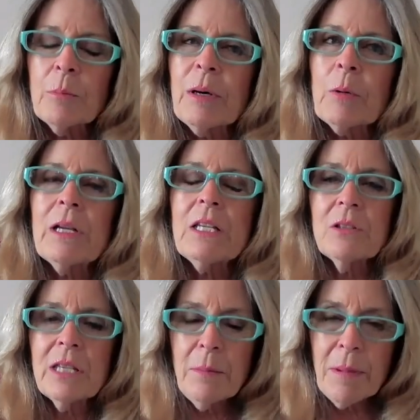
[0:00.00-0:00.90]
But when
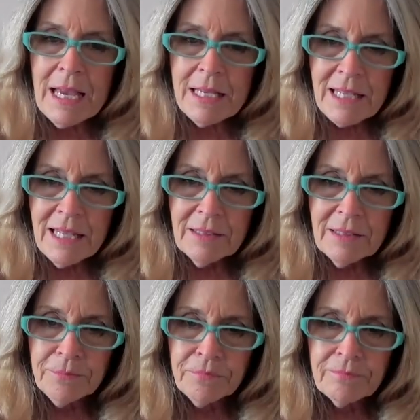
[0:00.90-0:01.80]
you keep asking
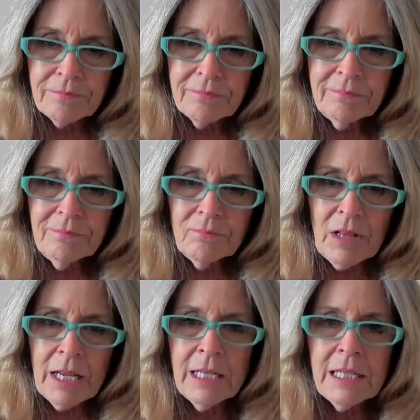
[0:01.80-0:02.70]

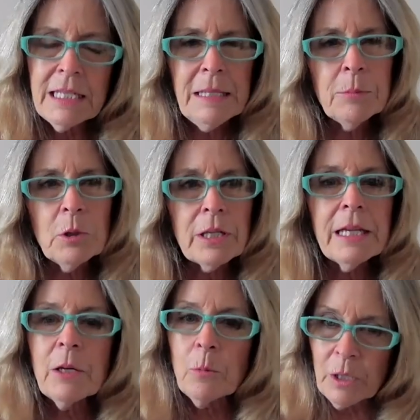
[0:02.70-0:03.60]
and keep
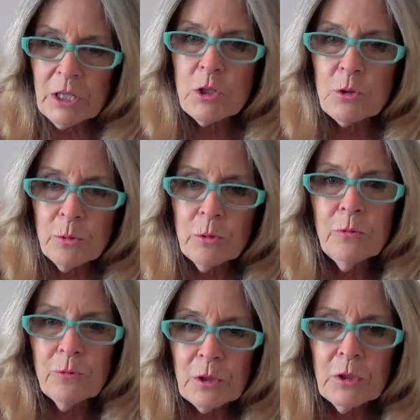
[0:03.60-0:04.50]
looking at what's true
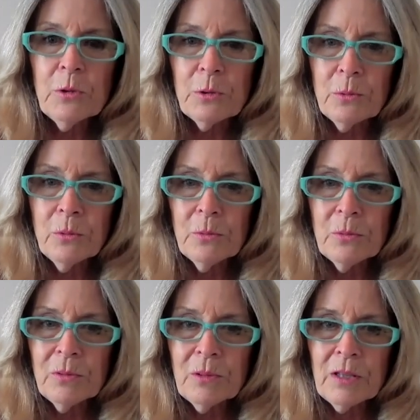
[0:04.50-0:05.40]
for you,
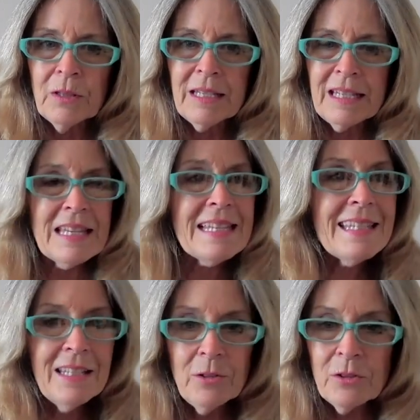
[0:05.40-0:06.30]
the
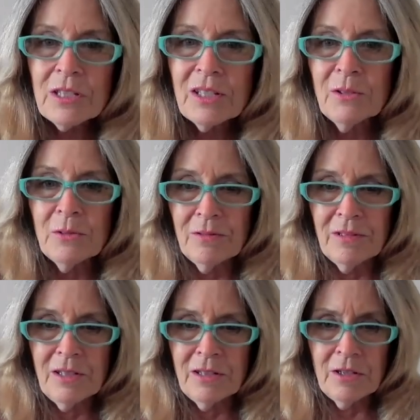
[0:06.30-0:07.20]
skills that
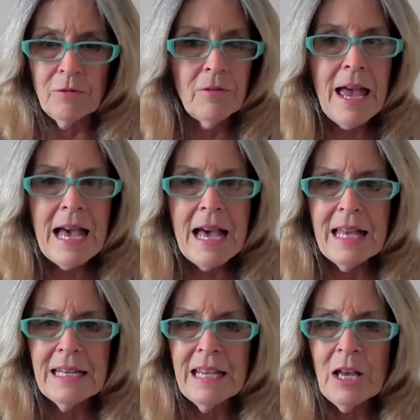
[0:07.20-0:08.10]
you've
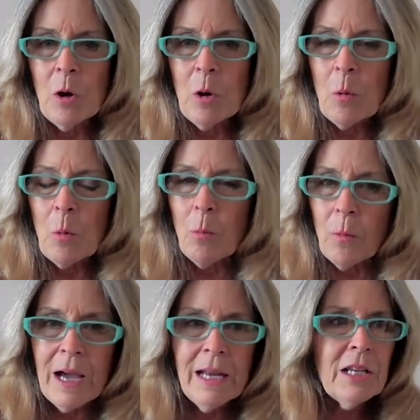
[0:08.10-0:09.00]
had,
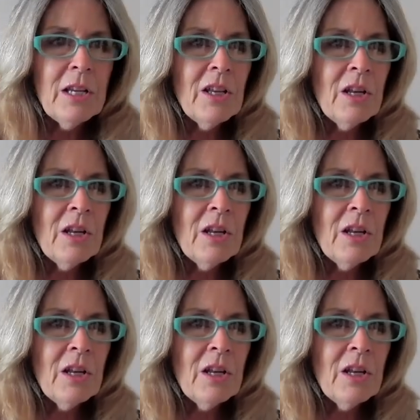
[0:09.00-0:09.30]
what